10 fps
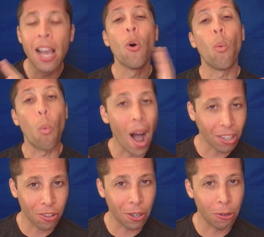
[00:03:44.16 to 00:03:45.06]
Watch
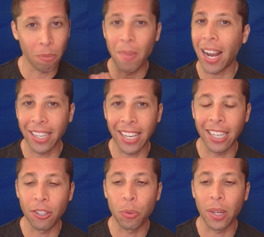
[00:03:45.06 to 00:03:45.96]
those. I'm not going to get
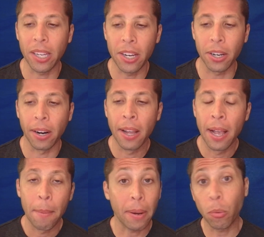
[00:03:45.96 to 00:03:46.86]
into it here,
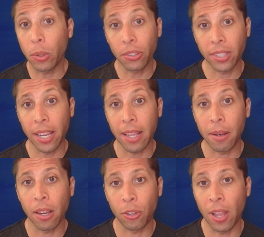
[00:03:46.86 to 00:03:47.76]
but I will say
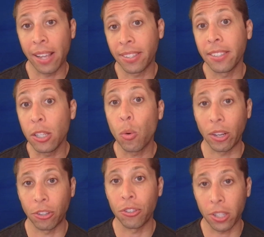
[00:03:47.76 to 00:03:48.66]
that uh, SAT
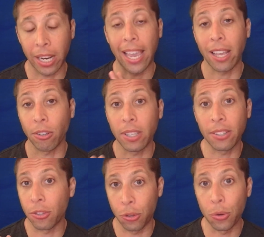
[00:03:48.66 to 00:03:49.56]
questions are going to handle these
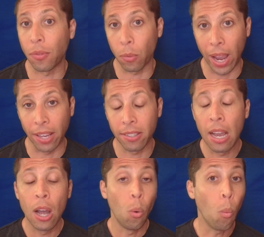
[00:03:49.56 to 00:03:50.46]
in two different ways.
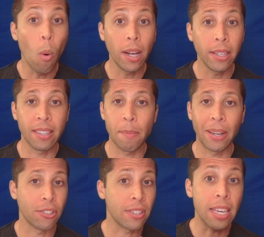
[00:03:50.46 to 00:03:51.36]
One is they might
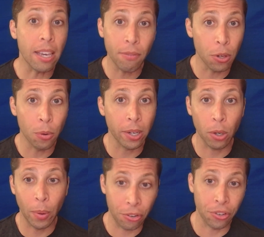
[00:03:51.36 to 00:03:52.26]
just give you an
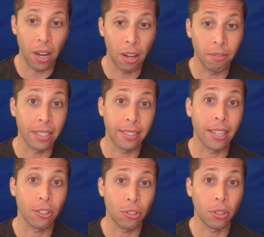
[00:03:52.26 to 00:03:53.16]
equation of, let's say, a
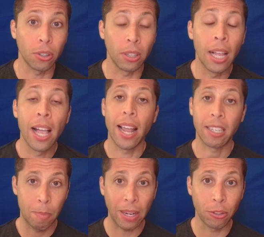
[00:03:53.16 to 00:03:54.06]
circle and
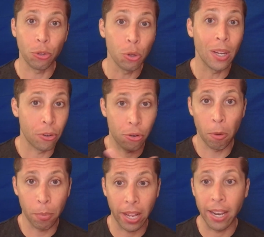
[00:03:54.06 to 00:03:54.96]
expect you to
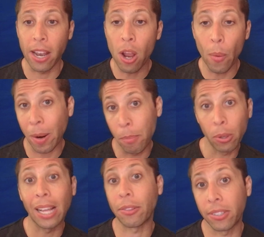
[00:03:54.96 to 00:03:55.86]
interpret it and know how to pull
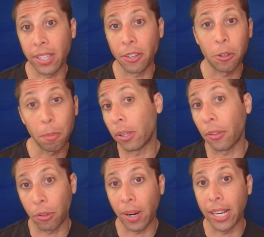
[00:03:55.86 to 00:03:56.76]
out the center, pull out
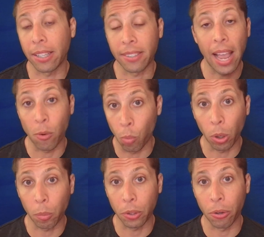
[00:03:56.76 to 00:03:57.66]
the radius, and
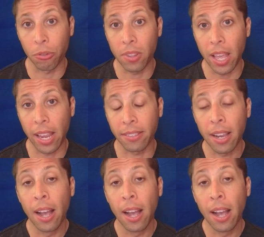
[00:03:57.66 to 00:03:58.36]
work with those things.